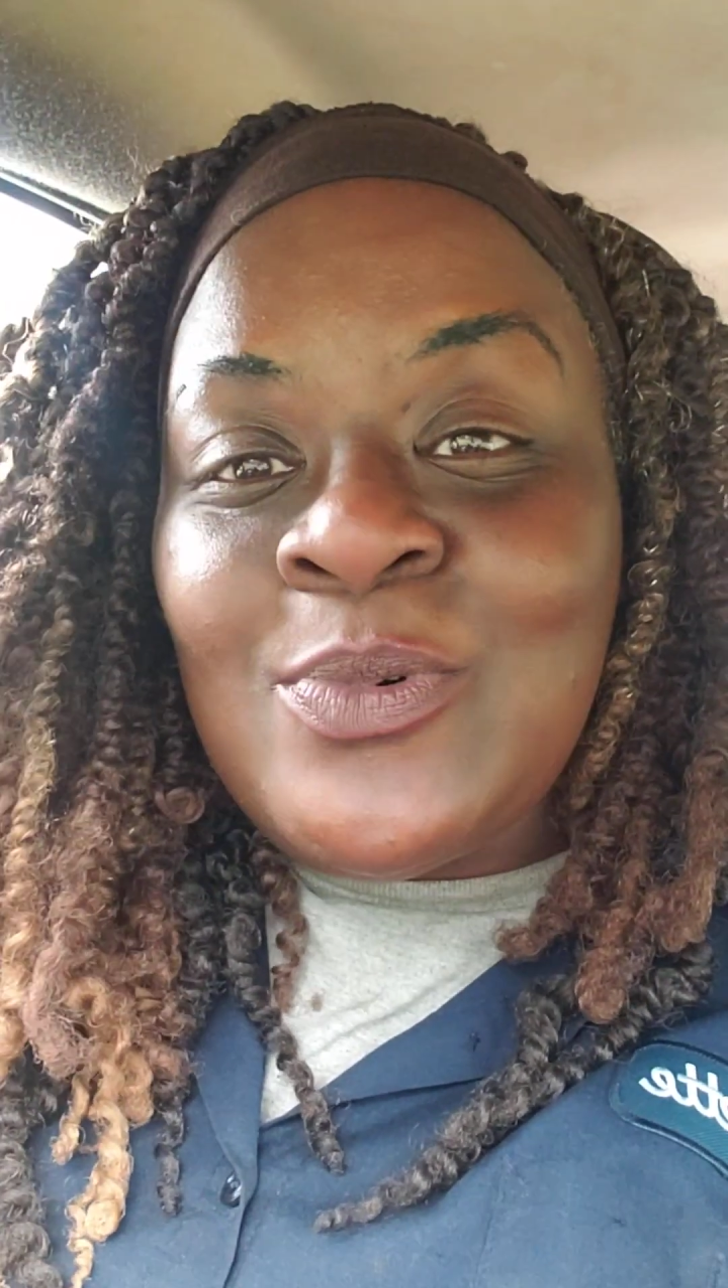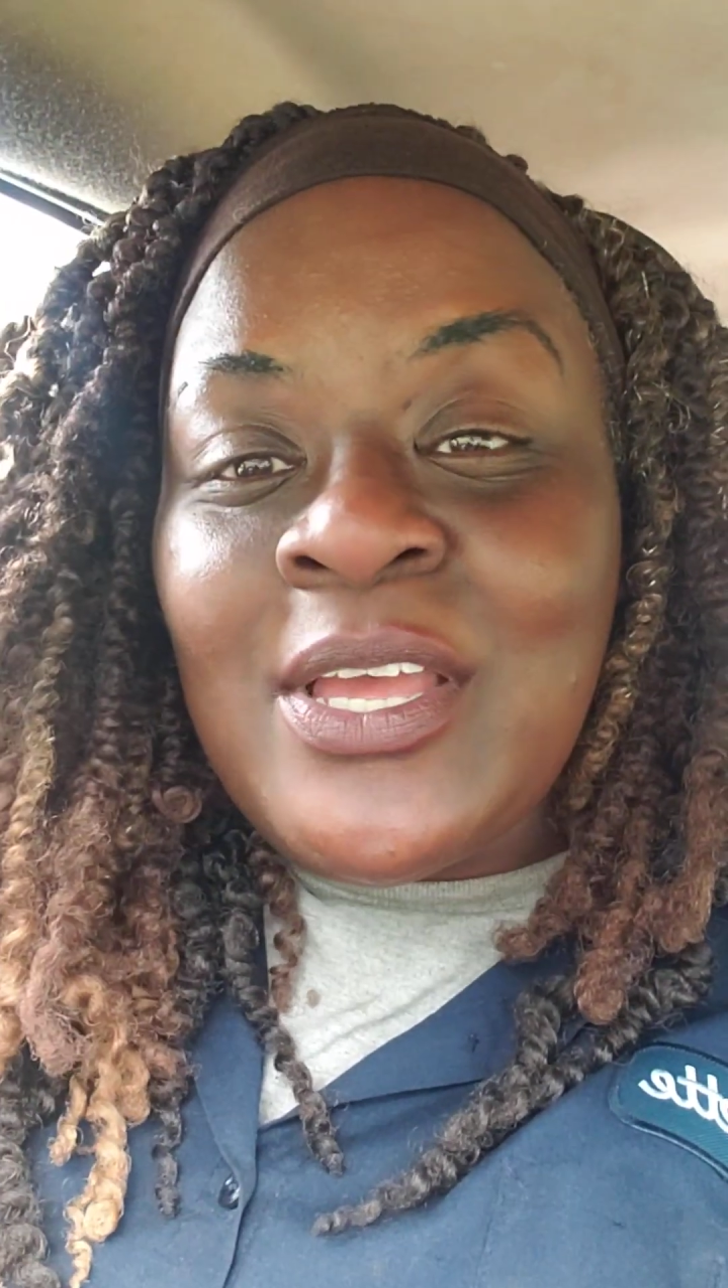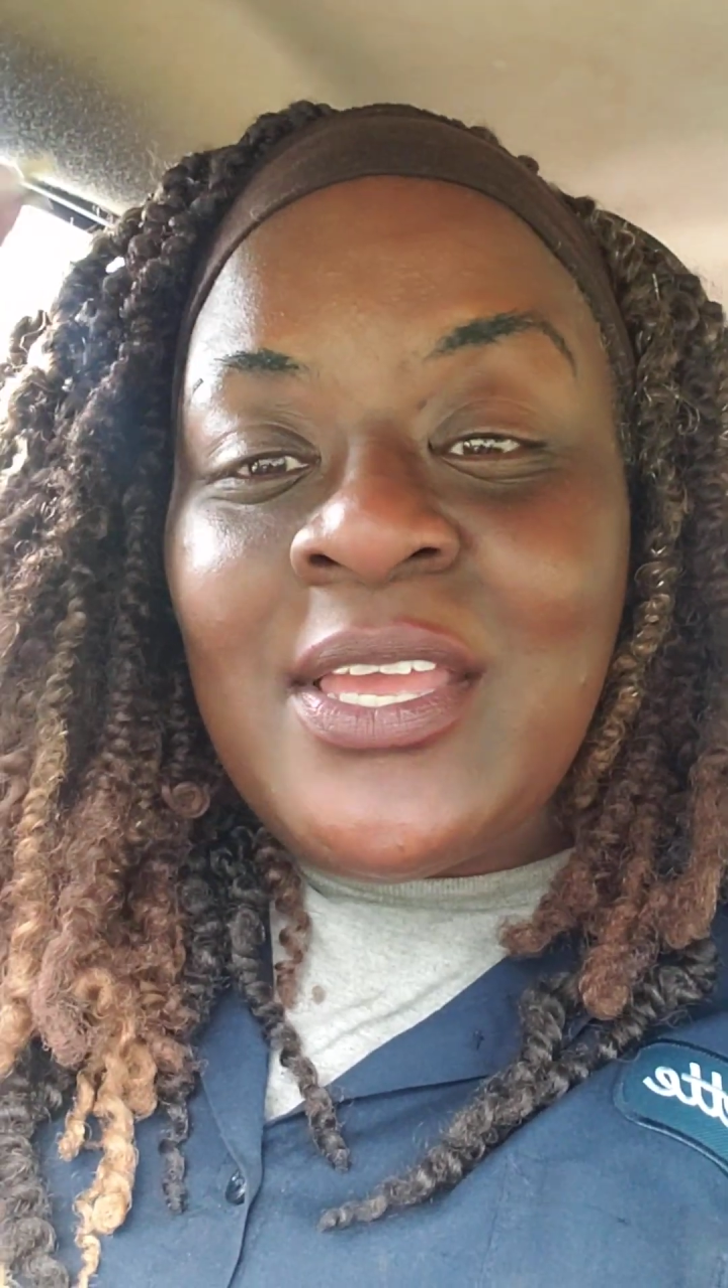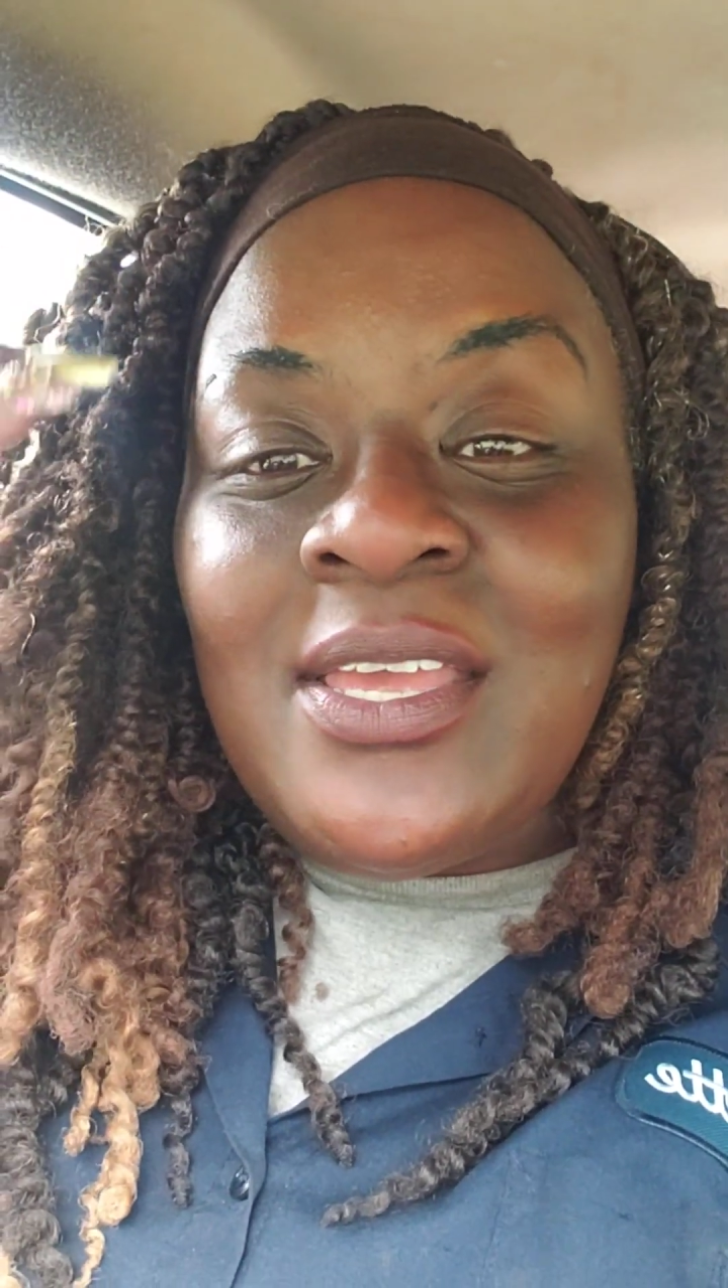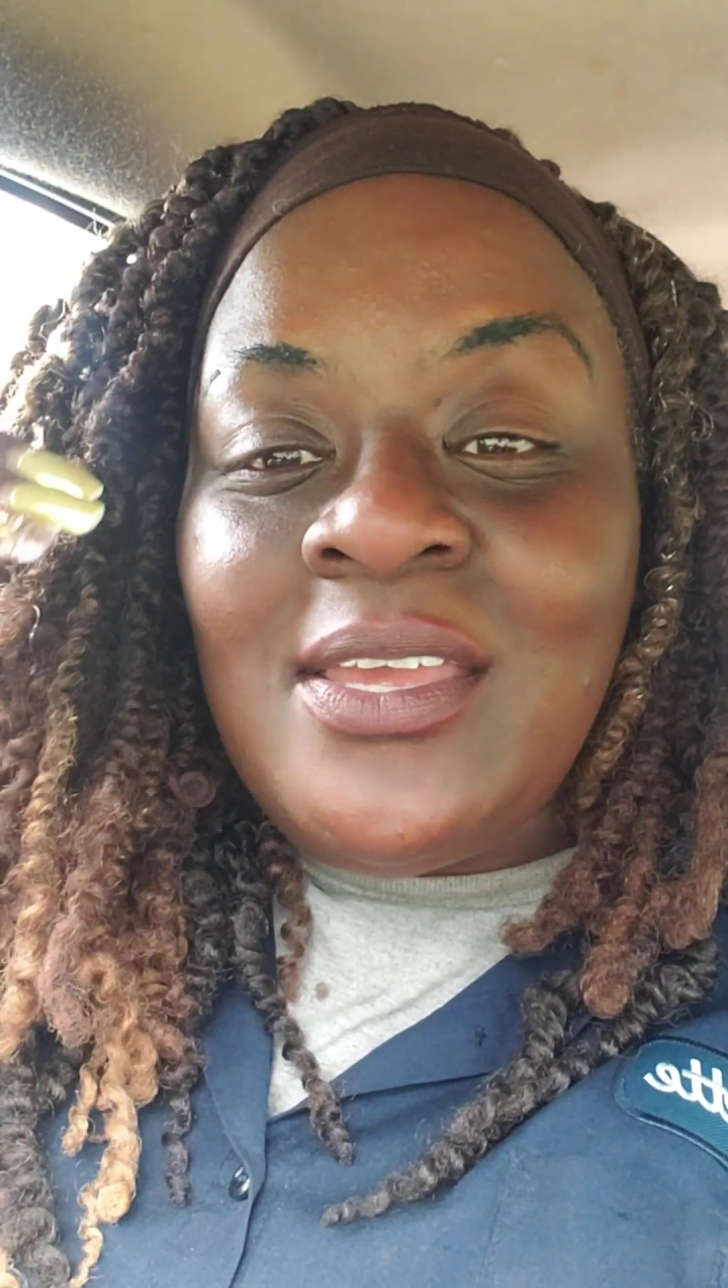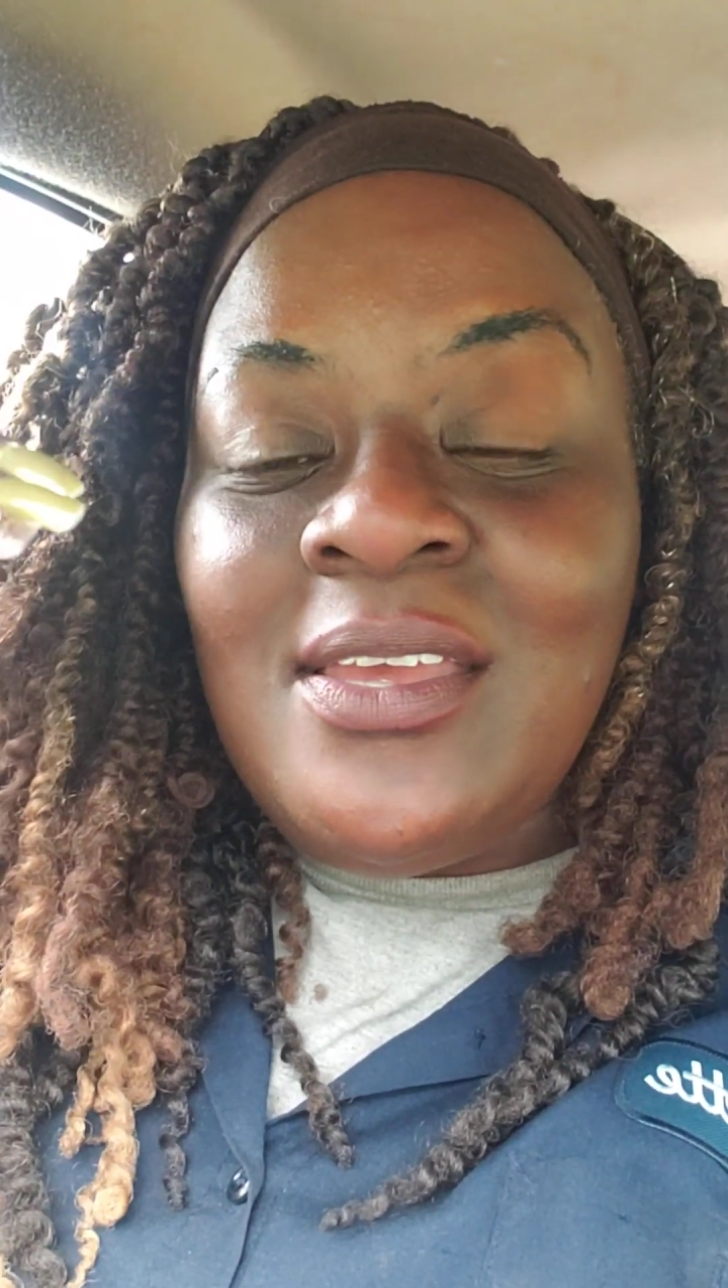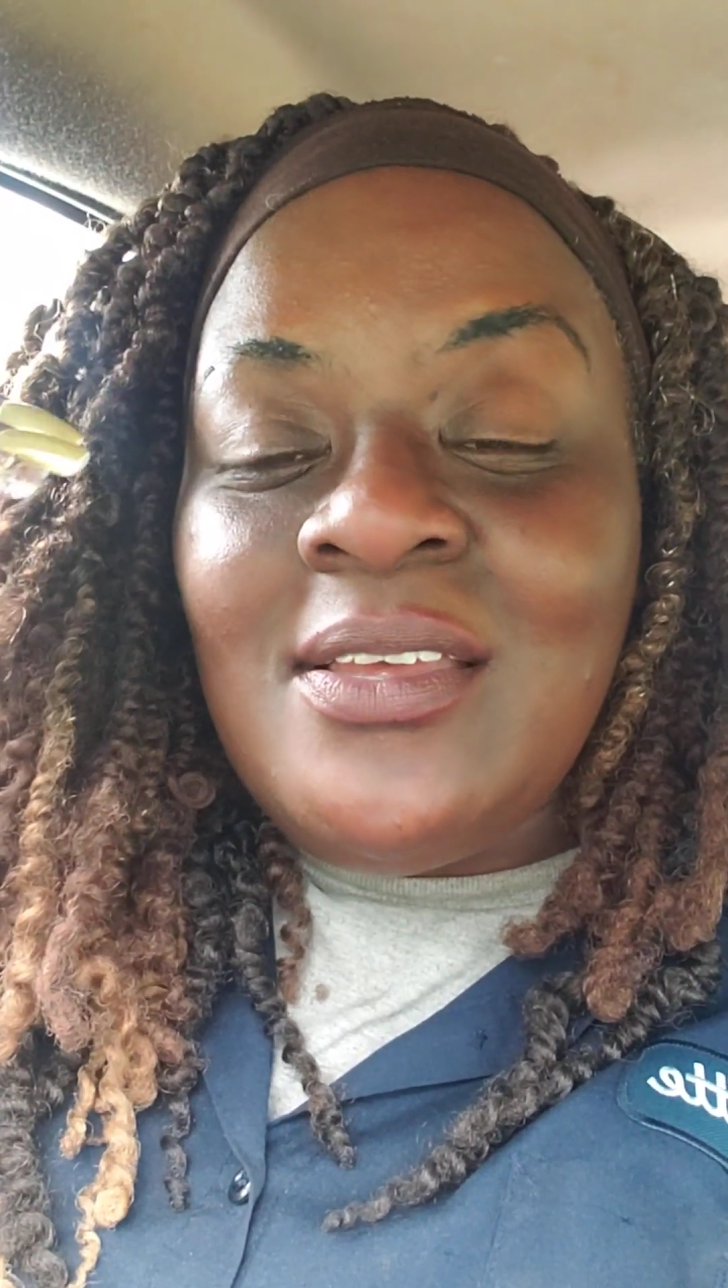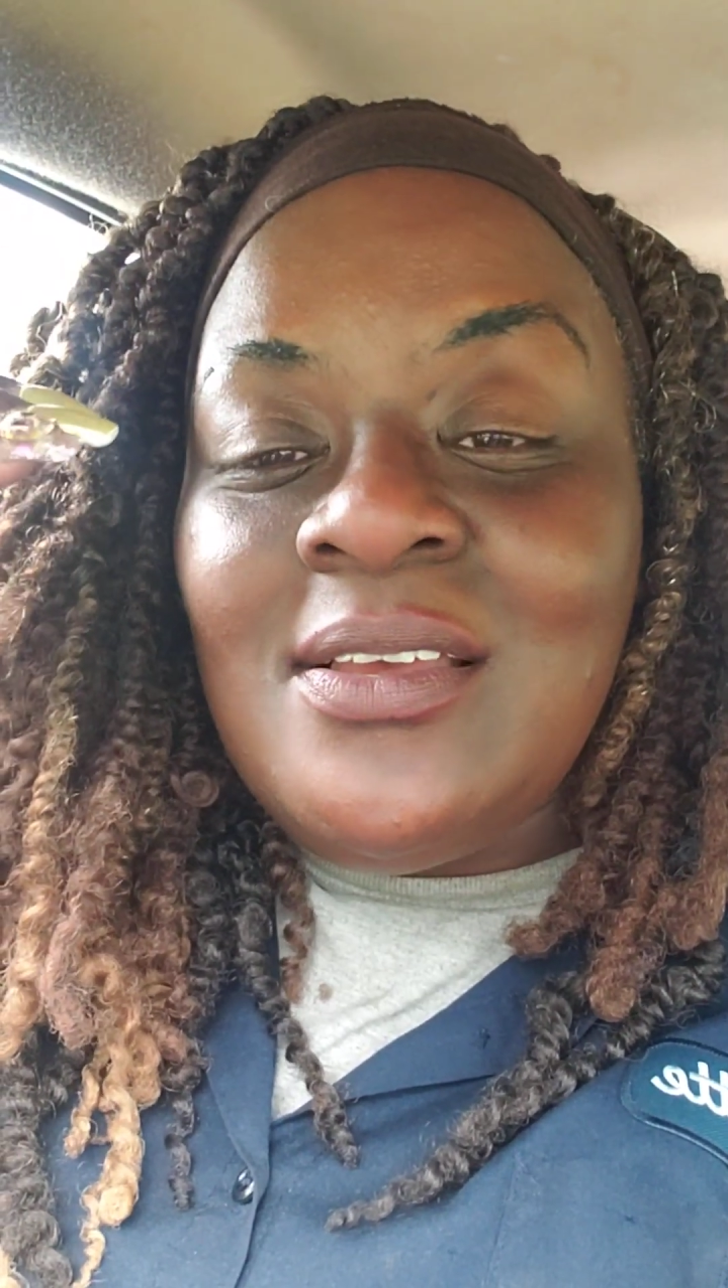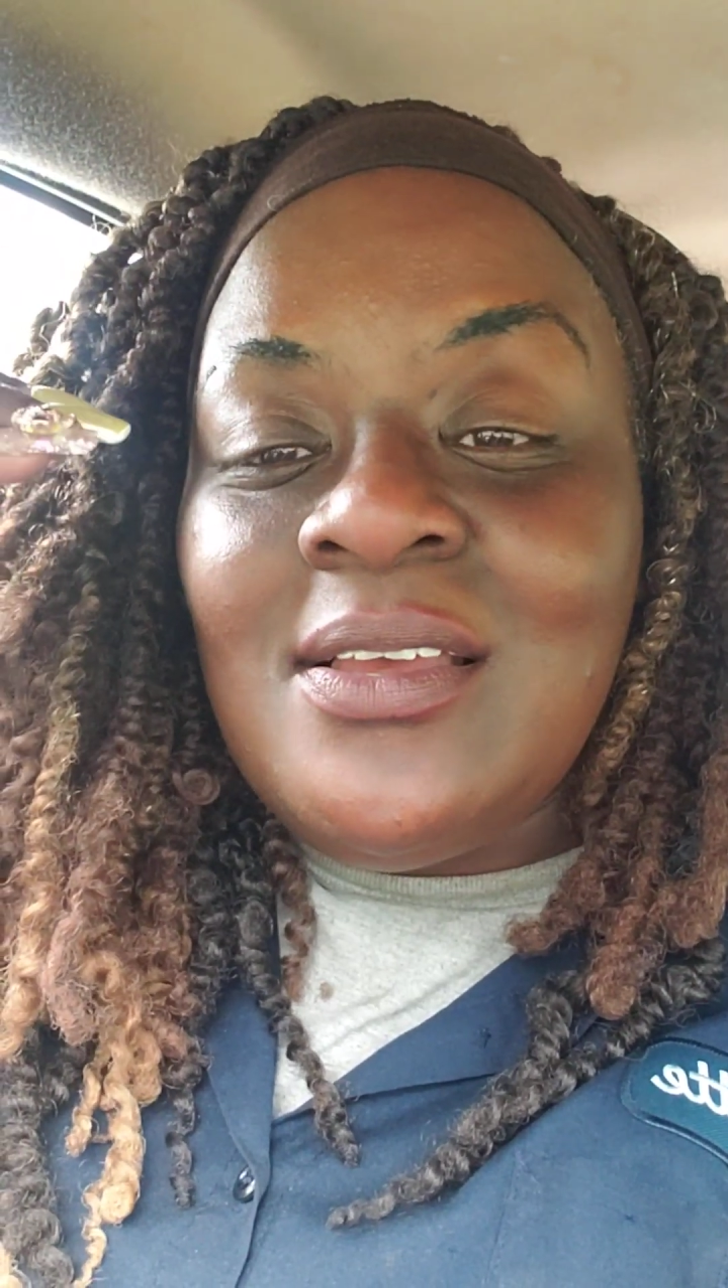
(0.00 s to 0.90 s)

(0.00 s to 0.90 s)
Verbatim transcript: where he